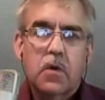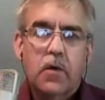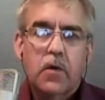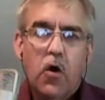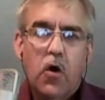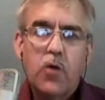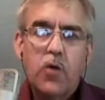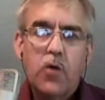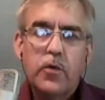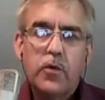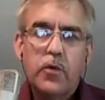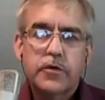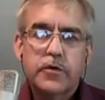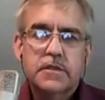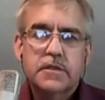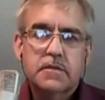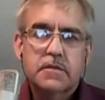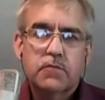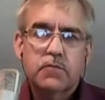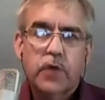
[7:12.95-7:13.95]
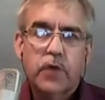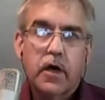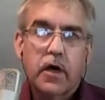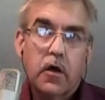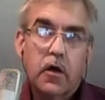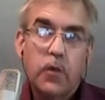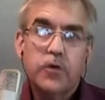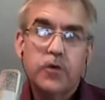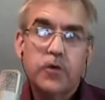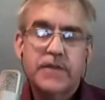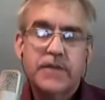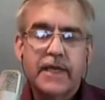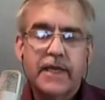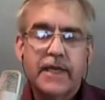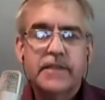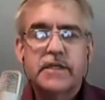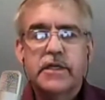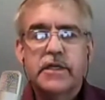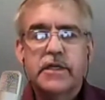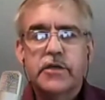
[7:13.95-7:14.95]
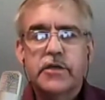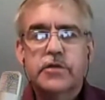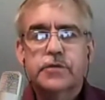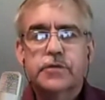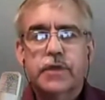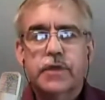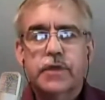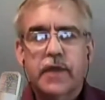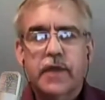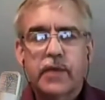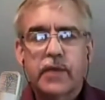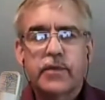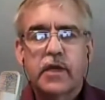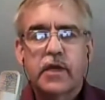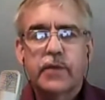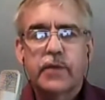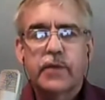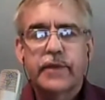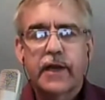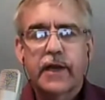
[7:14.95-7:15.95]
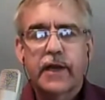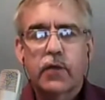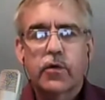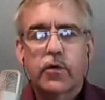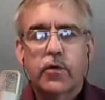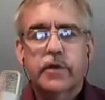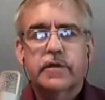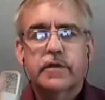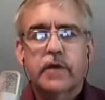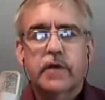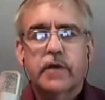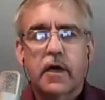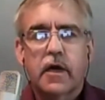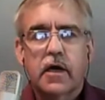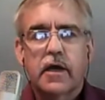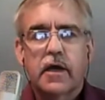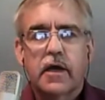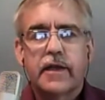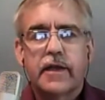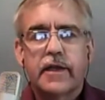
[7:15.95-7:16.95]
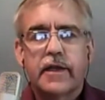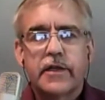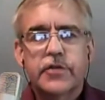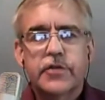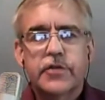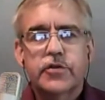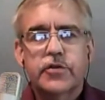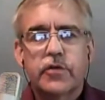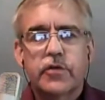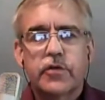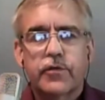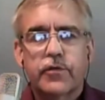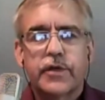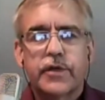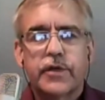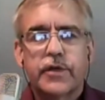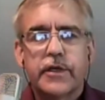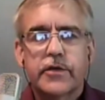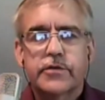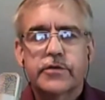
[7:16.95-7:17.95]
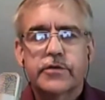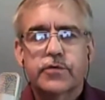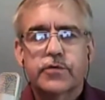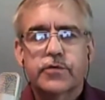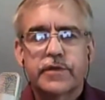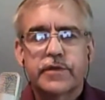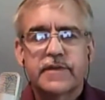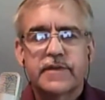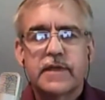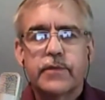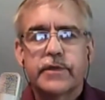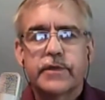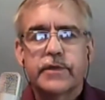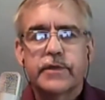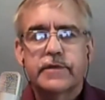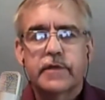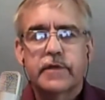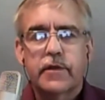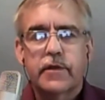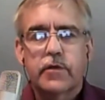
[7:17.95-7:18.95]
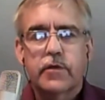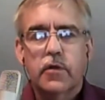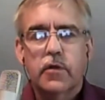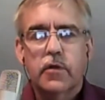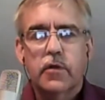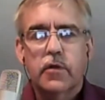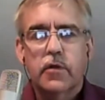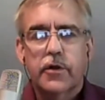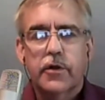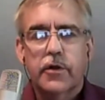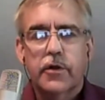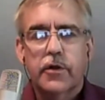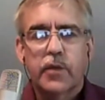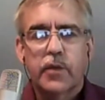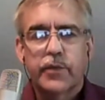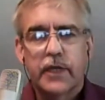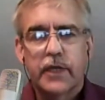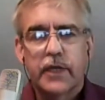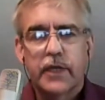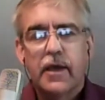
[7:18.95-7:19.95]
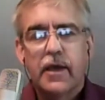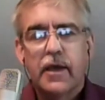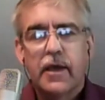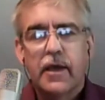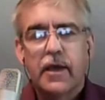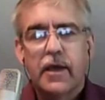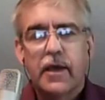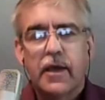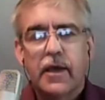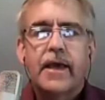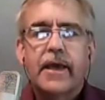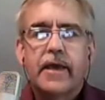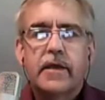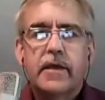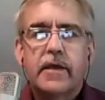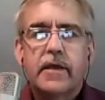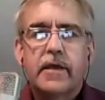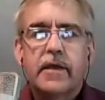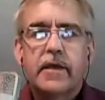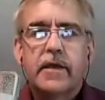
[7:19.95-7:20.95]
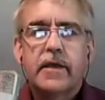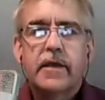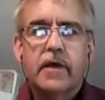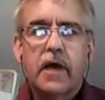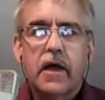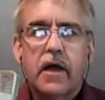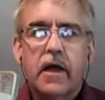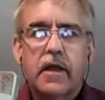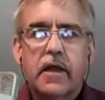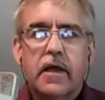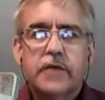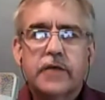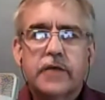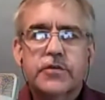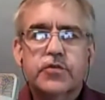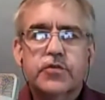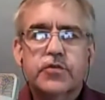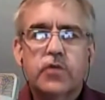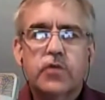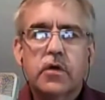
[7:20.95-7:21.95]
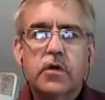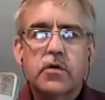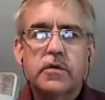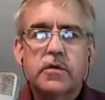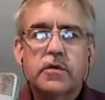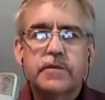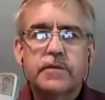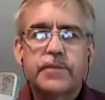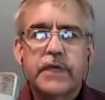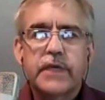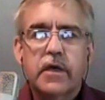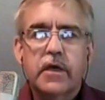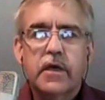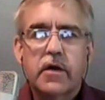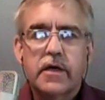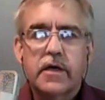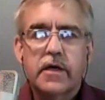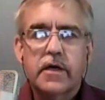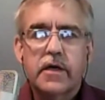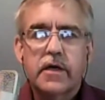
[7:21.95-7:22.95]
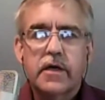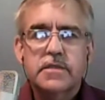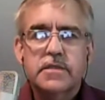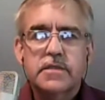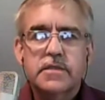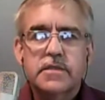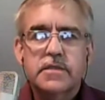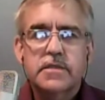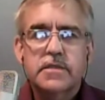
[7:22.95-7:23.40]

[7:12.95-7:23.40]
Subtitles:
almost 18 years with IBM, and then I worked an additional 3 years with Siemens, another large company, and struggled because